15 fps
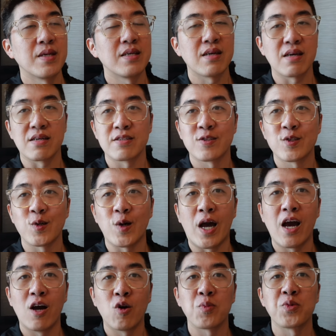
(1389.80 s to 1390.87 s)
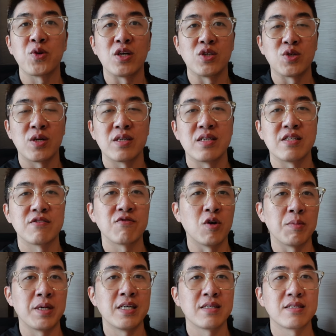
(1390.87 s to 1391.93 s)
yes, so I hope you enjoyed this
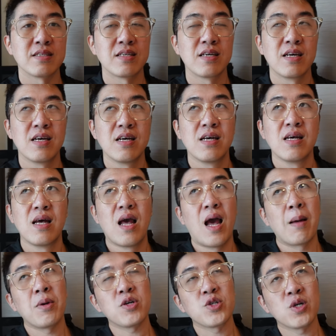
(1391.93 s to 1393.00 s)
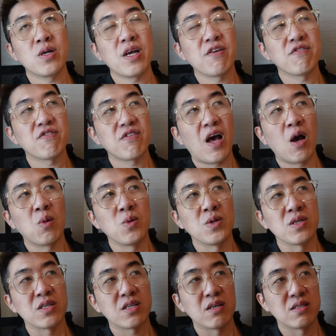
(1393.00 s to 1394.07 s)
format. I'm not sure if I
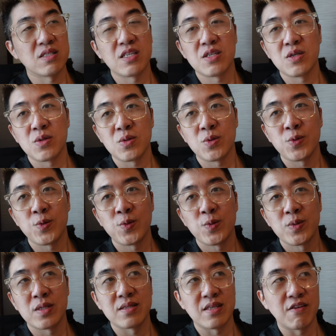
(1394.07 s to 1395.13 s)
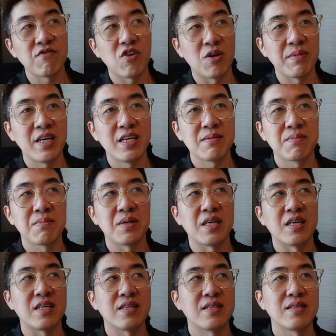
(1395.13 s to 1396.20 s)
would continue the same format,
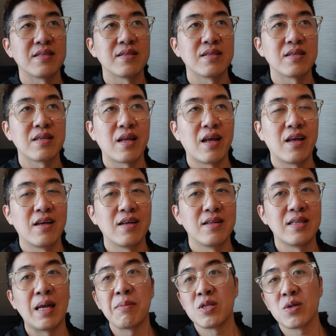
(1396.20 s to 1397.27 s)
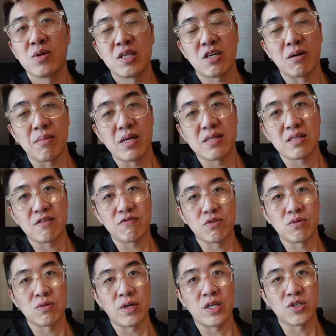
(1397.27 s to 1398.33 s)
but let me know in the comments if
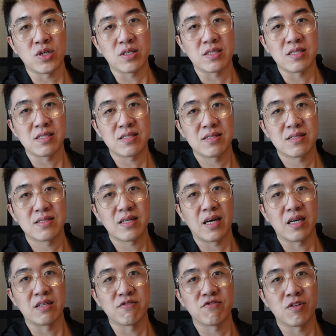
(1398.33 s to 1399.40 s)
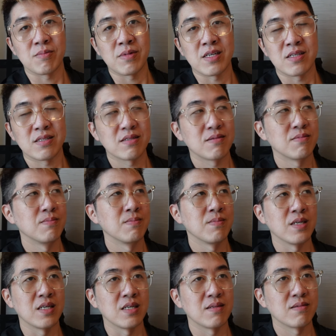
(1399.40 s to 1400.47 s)
you enjoyed this kind of format.
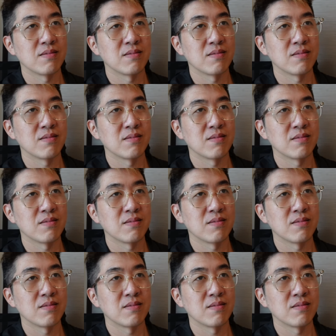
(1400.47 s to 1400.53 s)
But